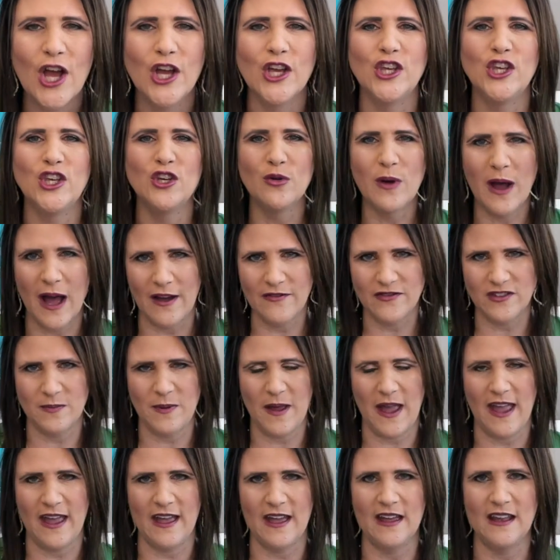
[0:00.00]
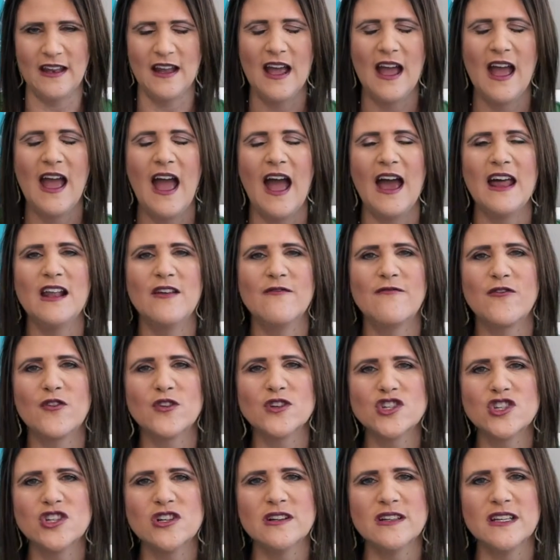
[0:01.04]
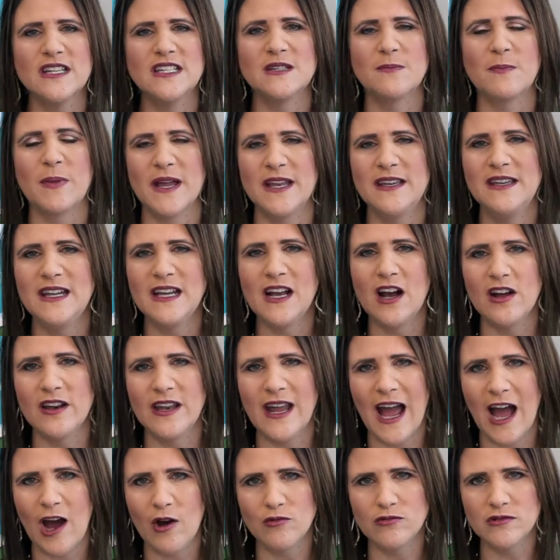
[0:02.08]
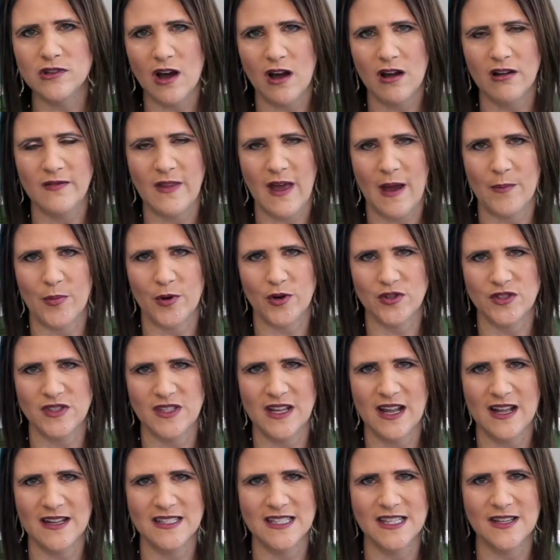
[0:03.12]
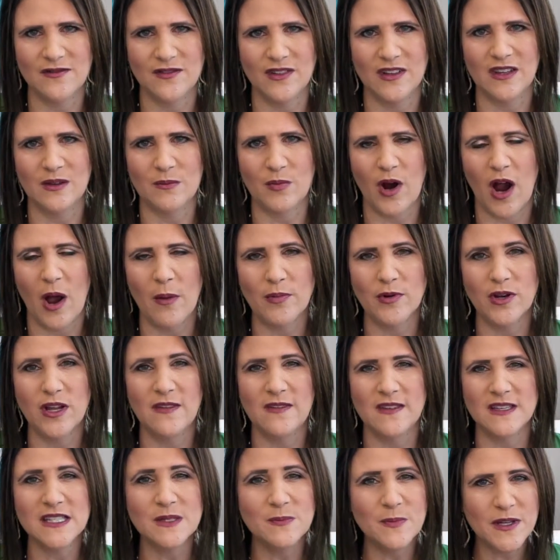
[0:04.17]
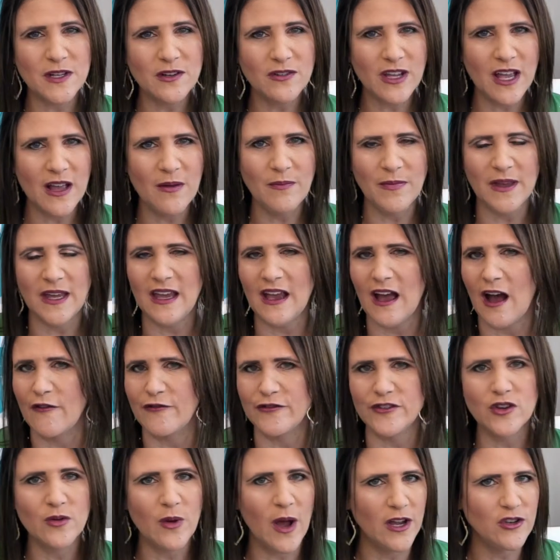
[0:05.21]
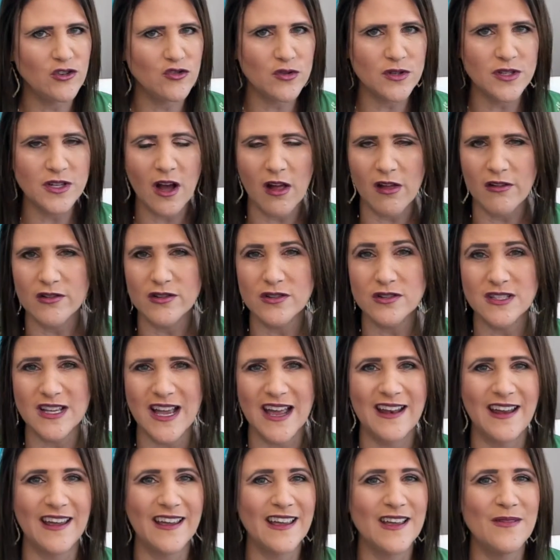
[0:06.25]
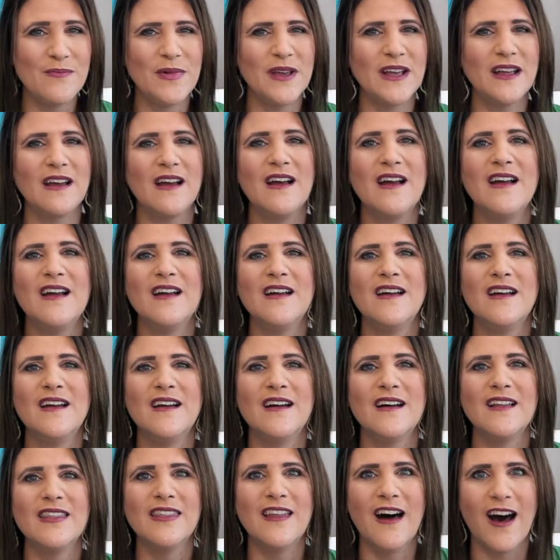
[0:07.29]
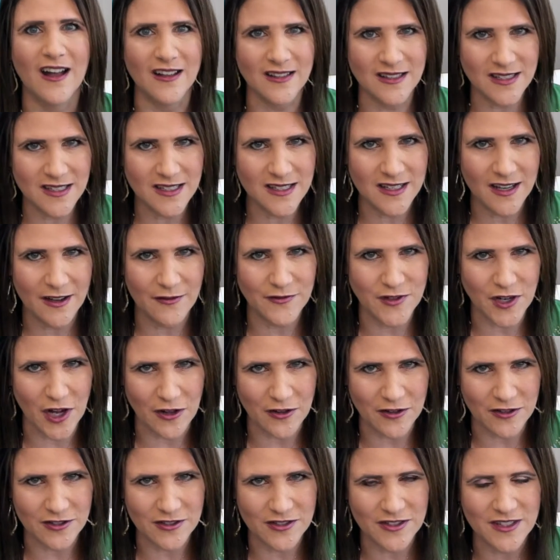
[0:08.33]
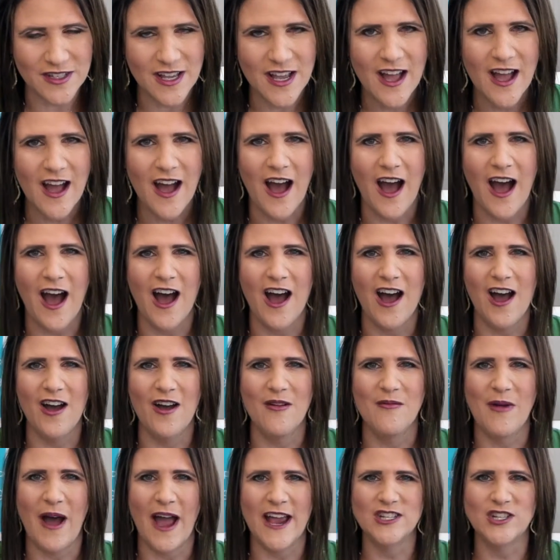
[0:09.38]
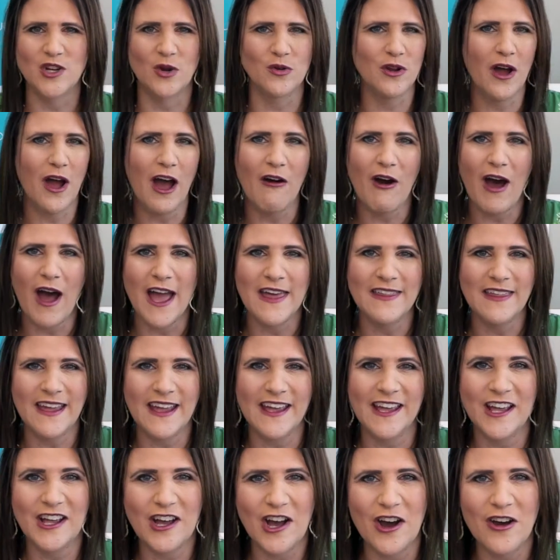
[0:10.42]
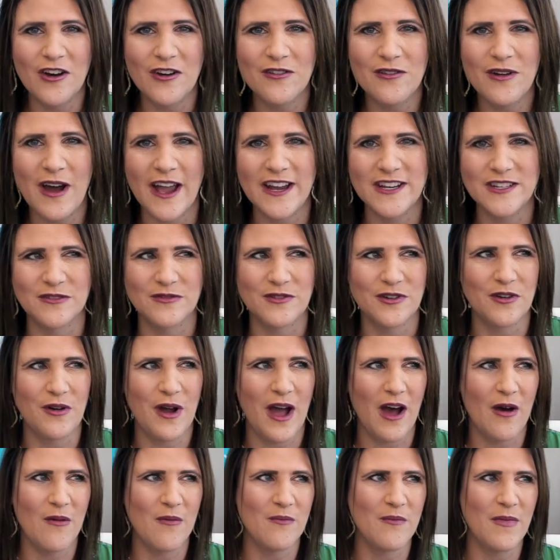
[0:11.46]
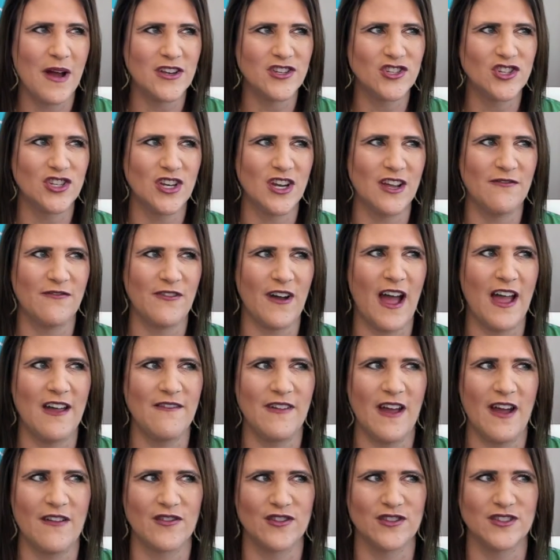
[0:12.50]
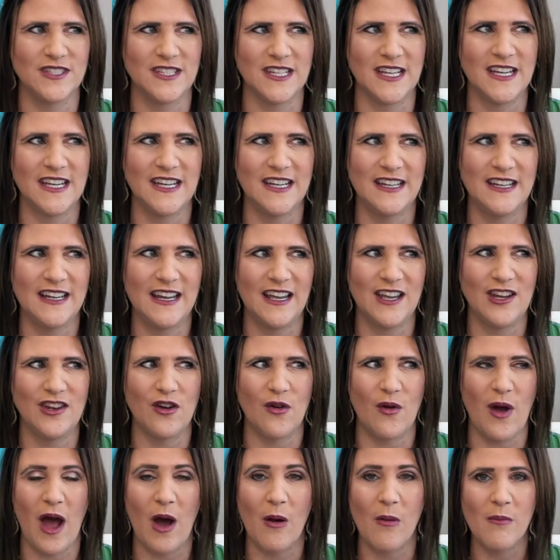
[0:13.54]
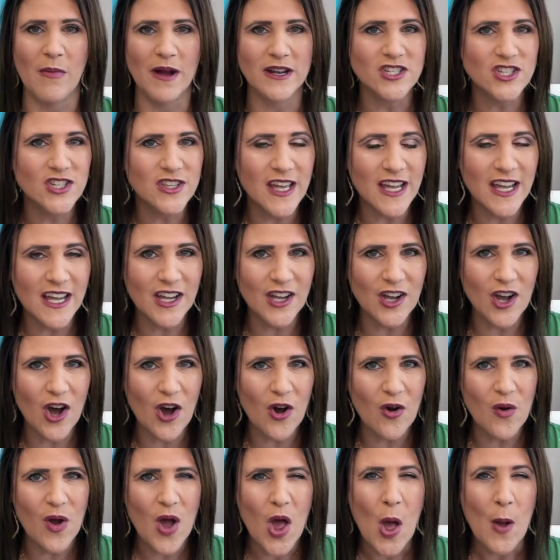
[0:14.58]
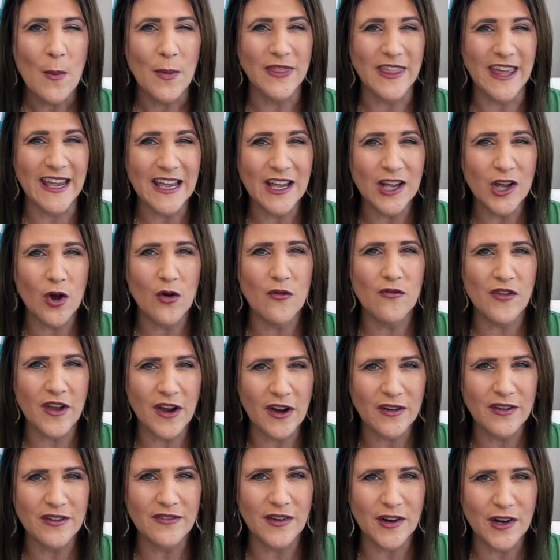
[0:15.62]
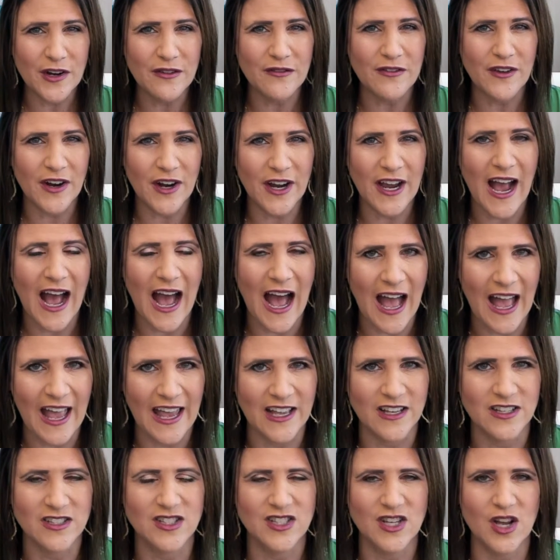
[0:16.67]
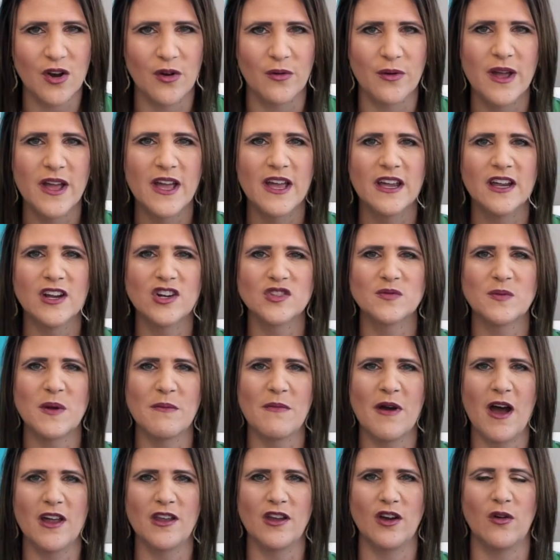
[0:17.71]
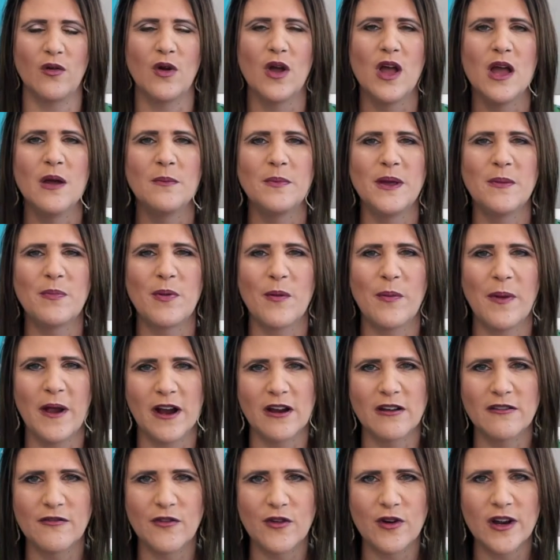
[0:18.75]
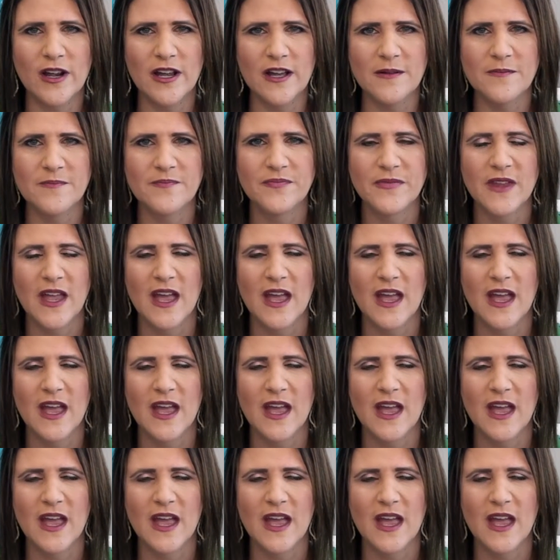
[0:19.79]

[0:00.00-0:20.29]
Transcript: You have to pay it. And unfortunately, depending on how long that person has lived in the property, this bill can be a few $100s and it can be lots of dollars. I don't know how high they can go. I don't know how much, if I've ever seen, how much they can go, but they can go very, very, very high. So here's my motto. Be prepared for it.